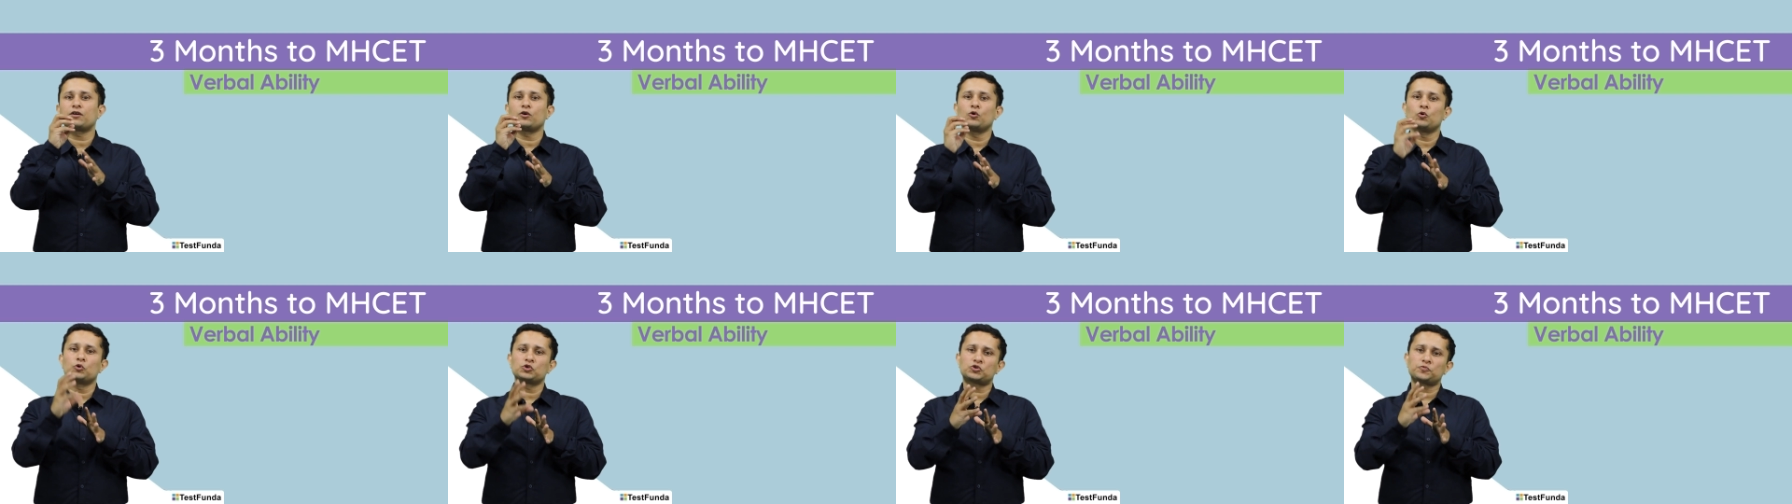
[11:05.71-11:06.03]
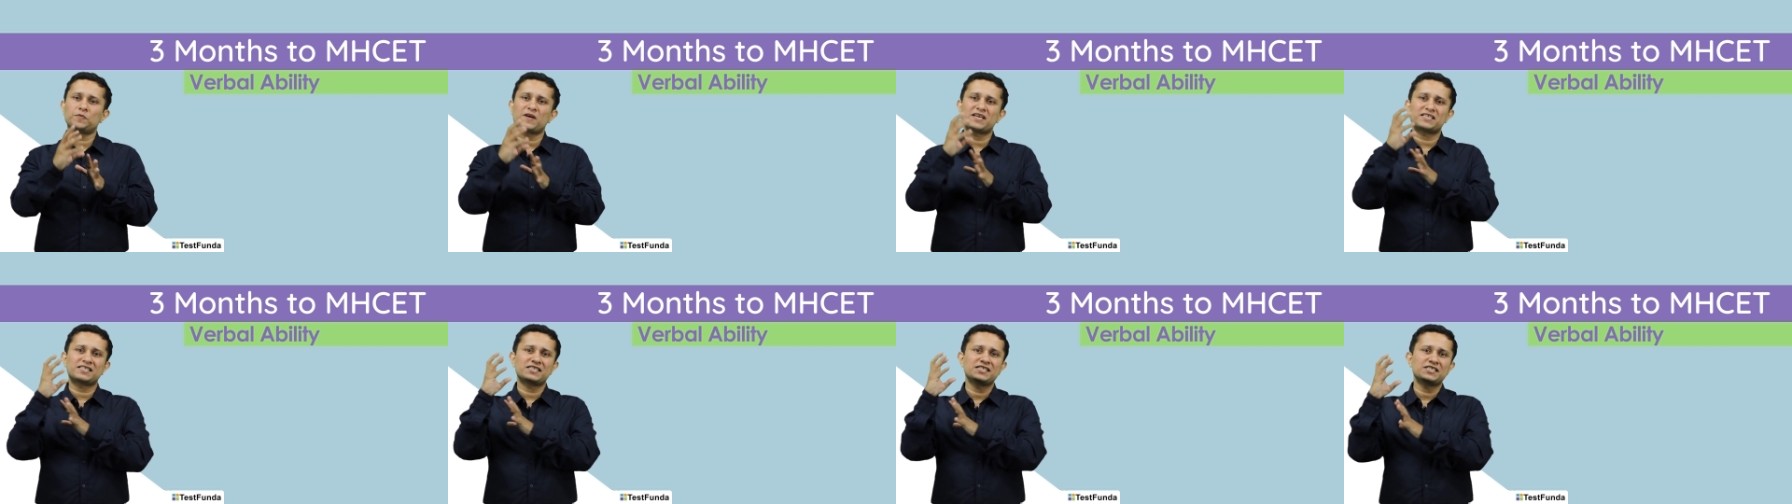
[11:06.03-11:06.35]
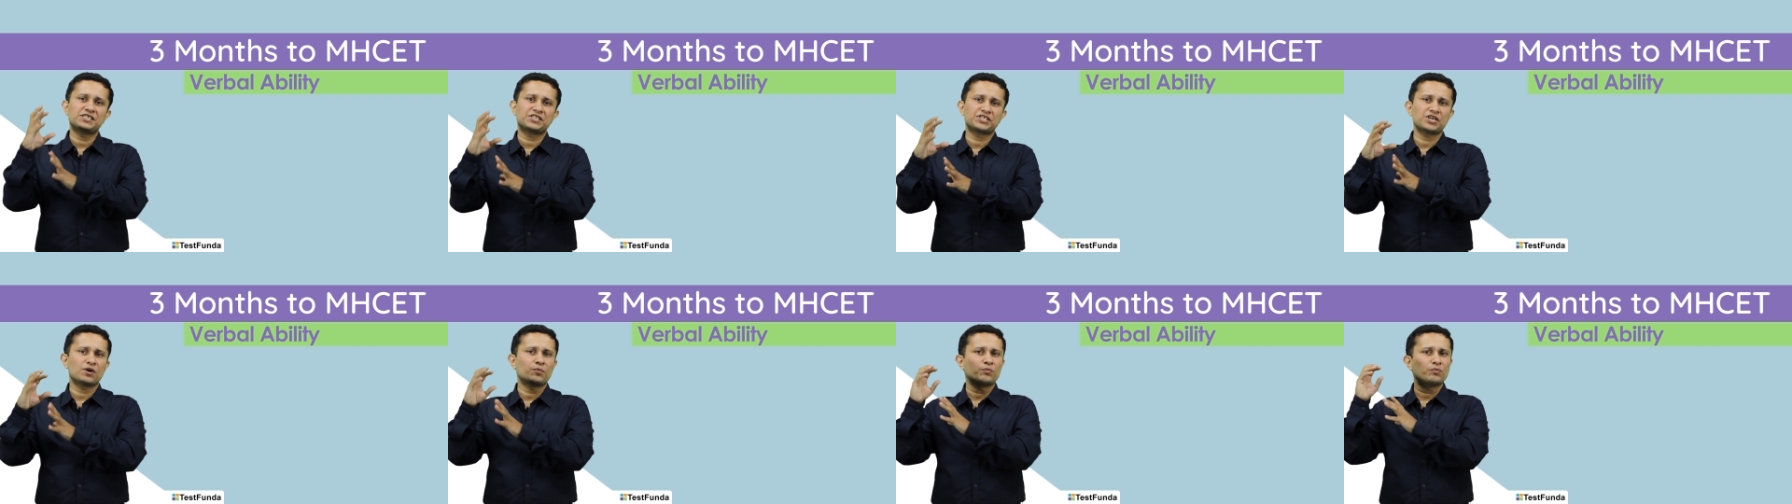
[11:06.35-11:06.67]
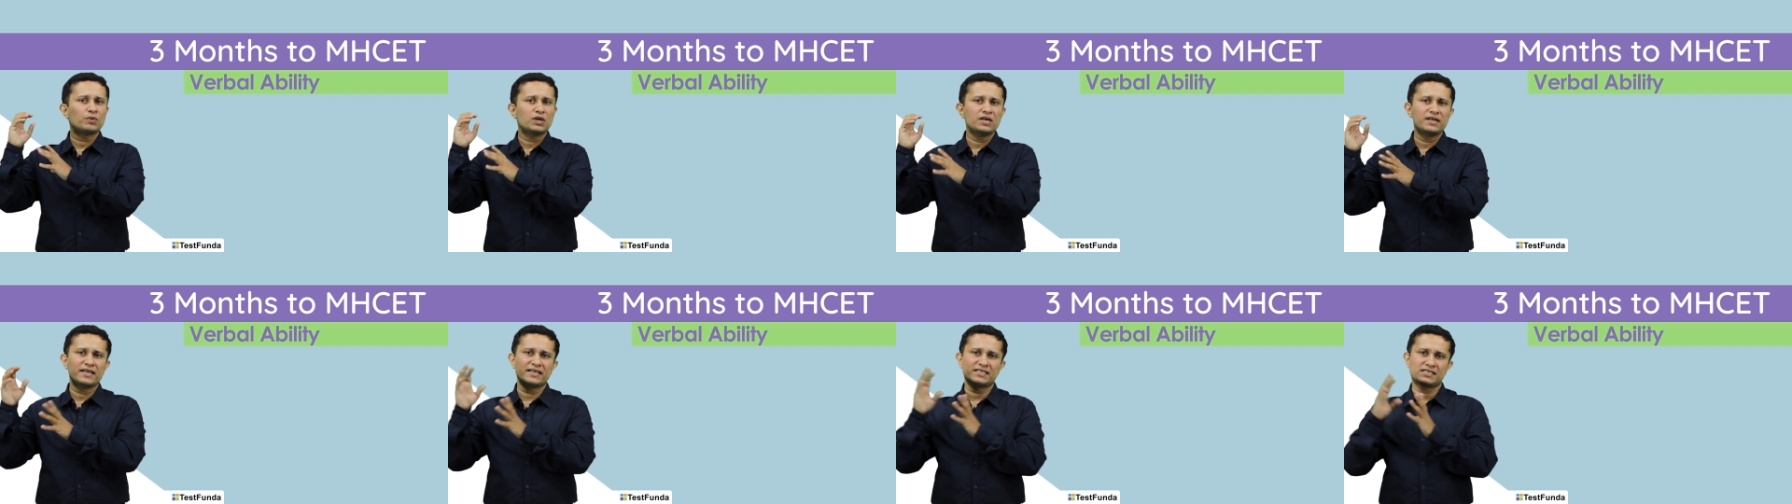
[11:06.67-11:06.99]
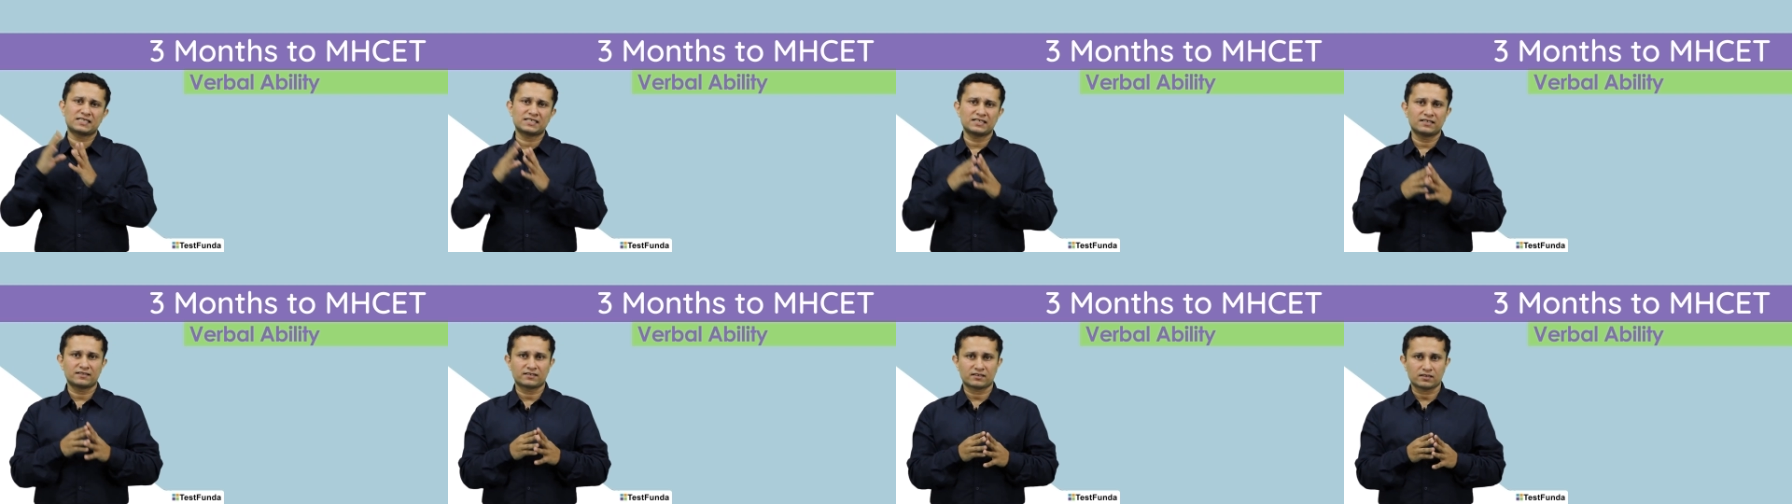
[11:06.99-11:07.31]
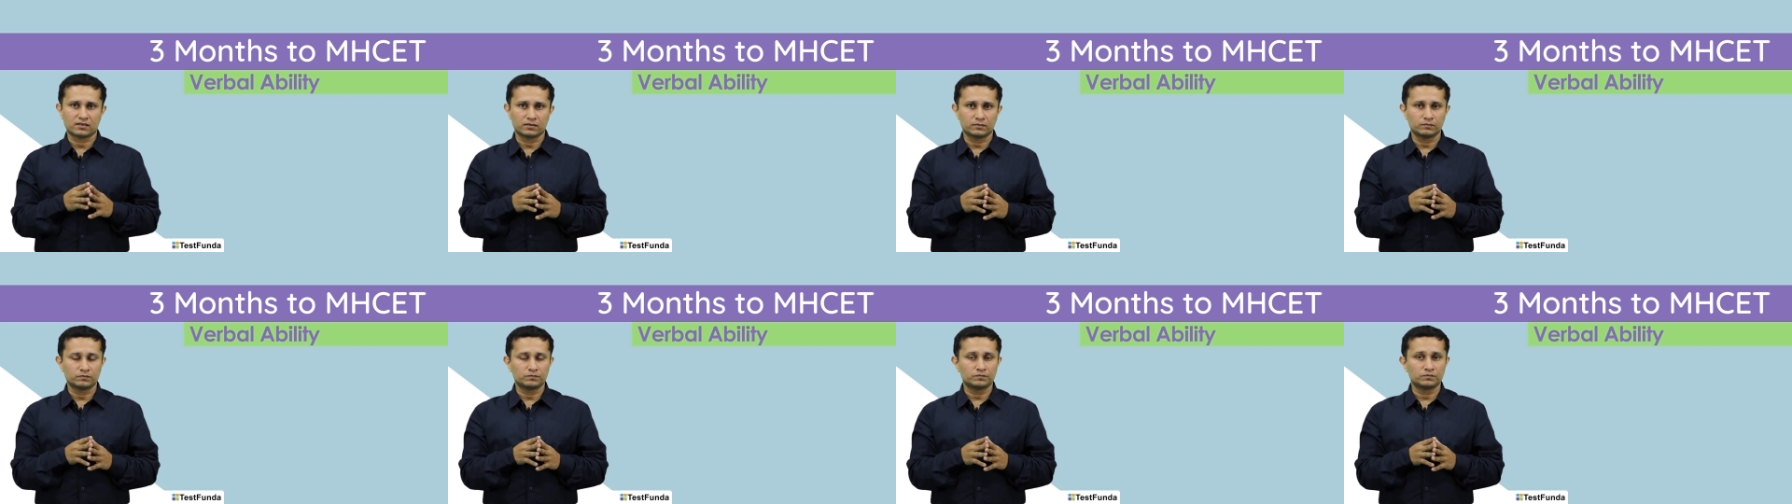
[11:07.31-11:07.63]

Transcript: close passage, jumbled, etc.